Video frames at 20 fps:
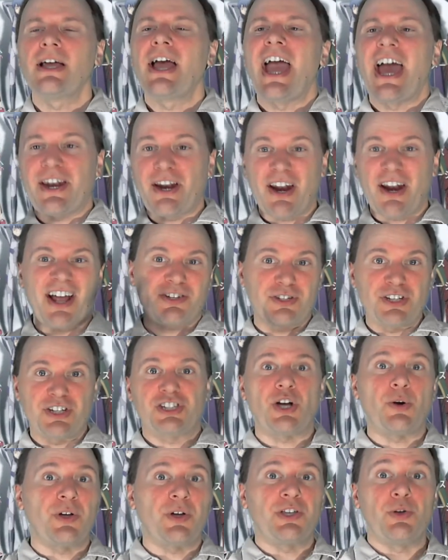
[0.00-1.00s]
and not actually
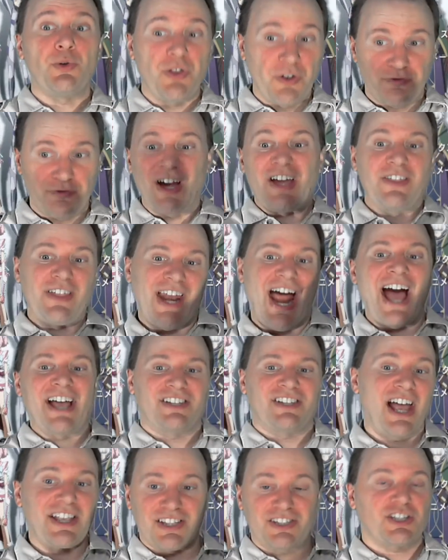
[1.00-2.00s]
showing you the fight that as
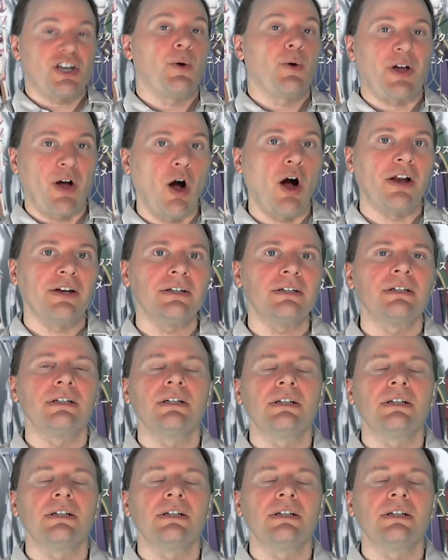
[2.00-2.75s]
it's going on.